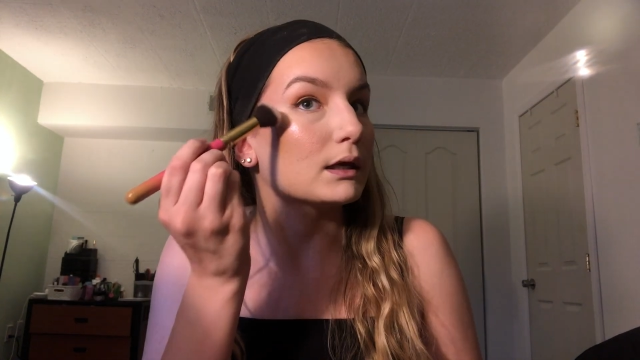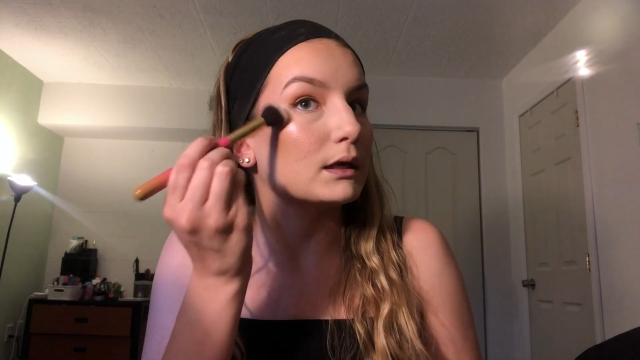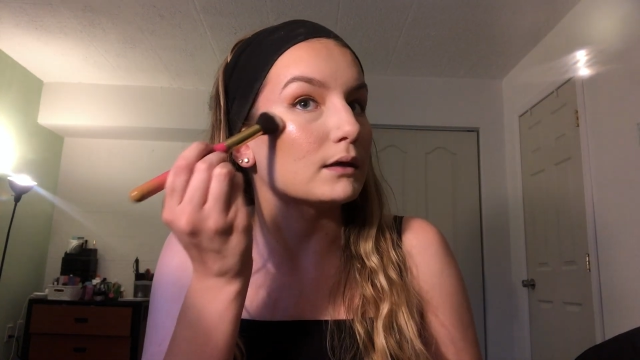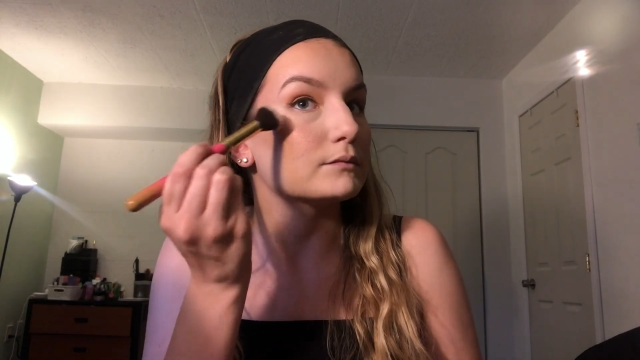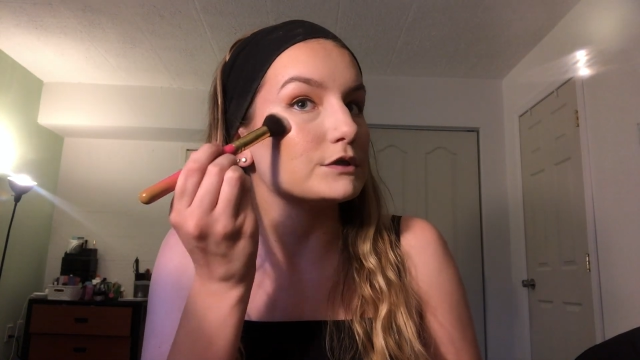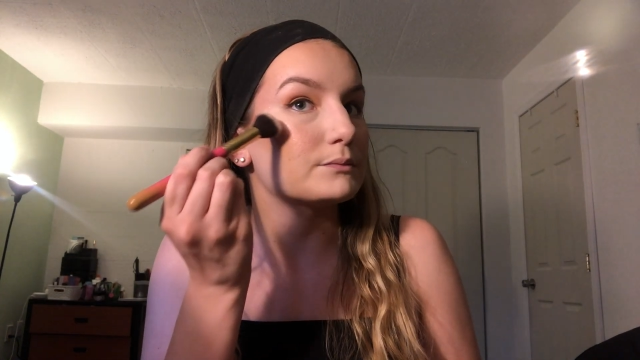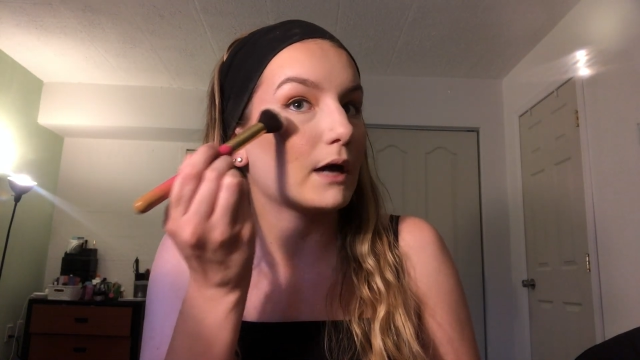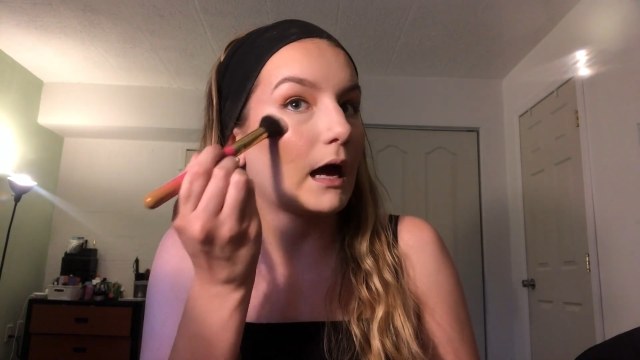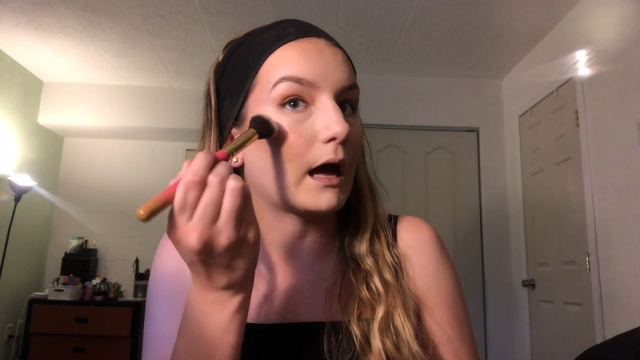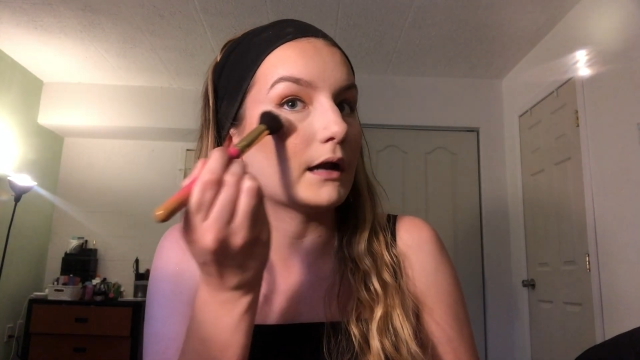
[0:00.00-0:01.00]
And I'm just
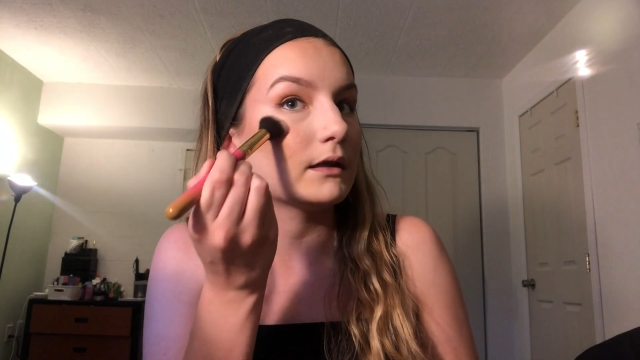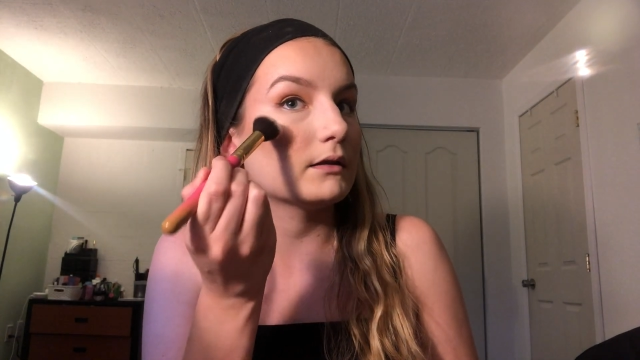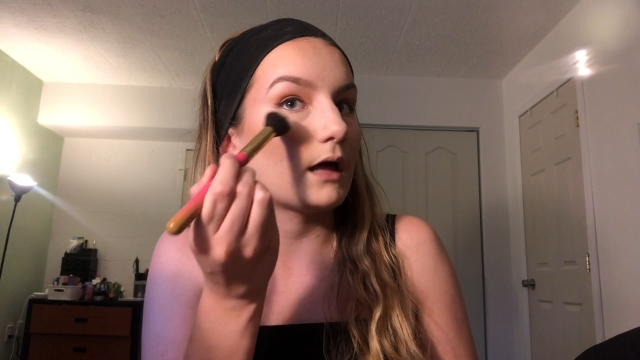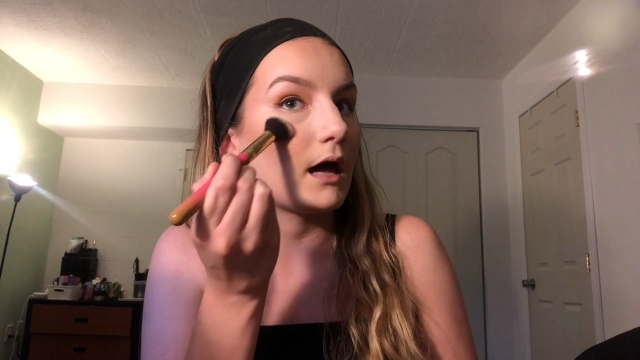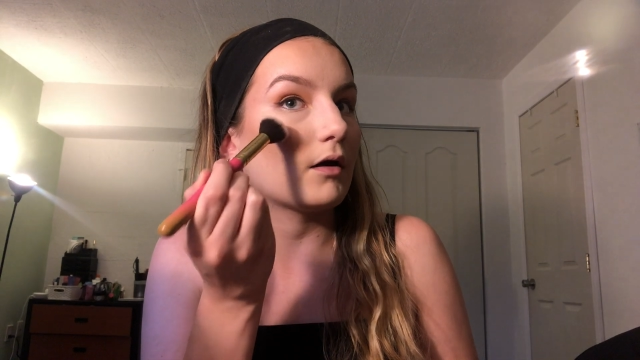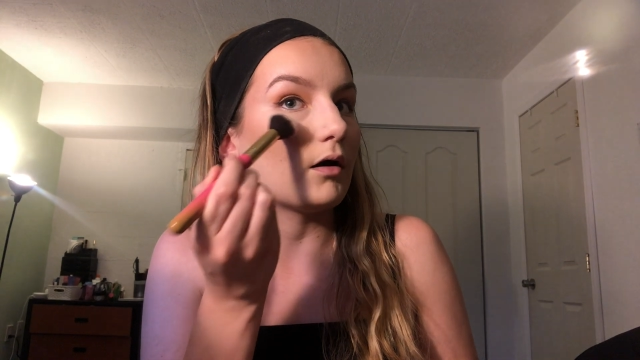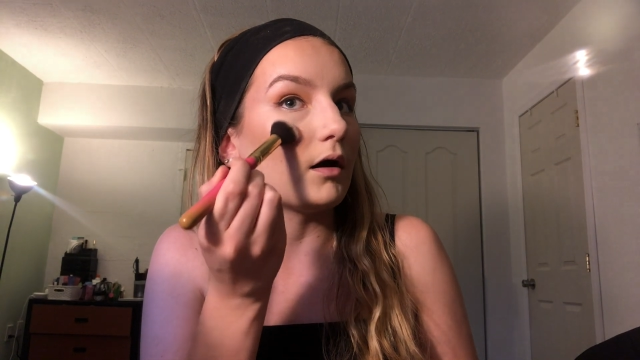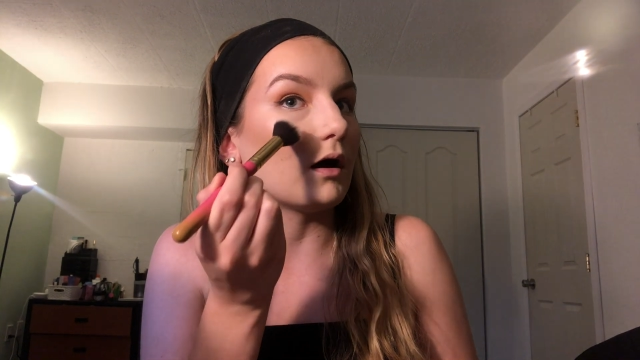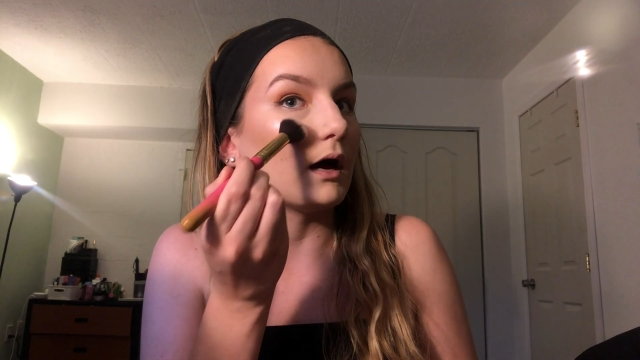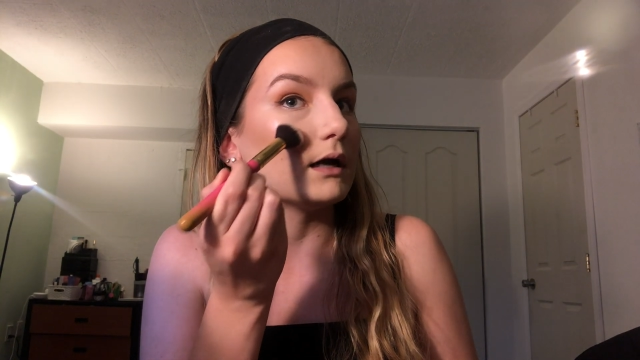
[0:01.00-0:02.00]
patting that
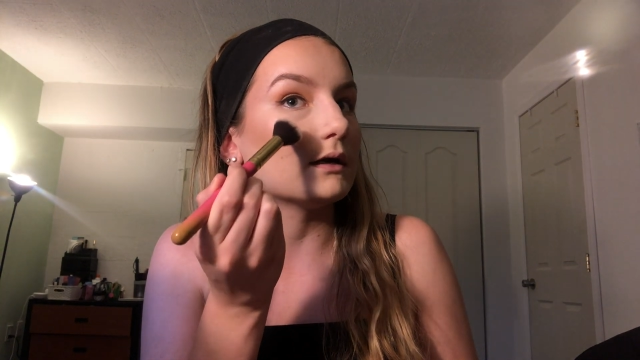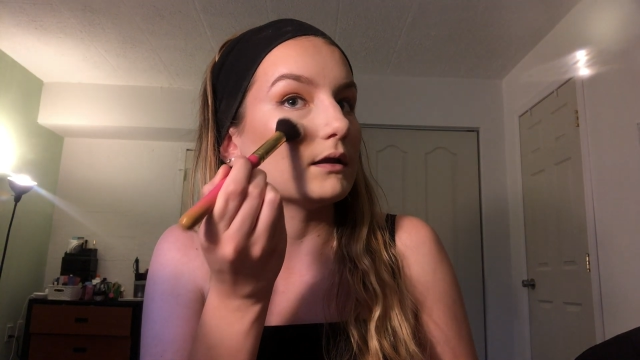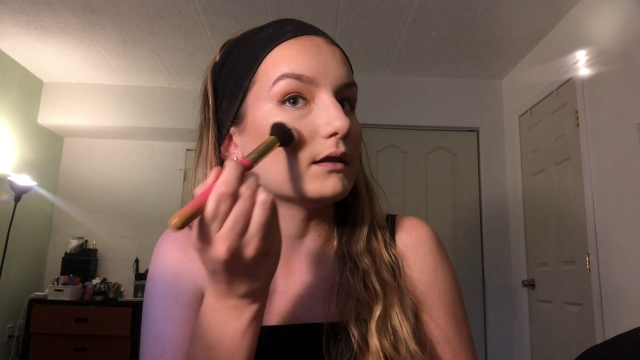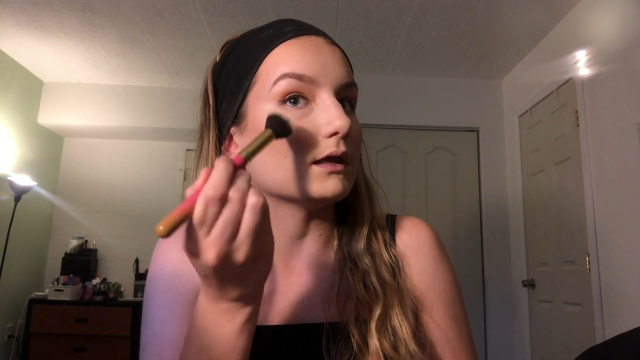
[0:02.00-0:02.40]
on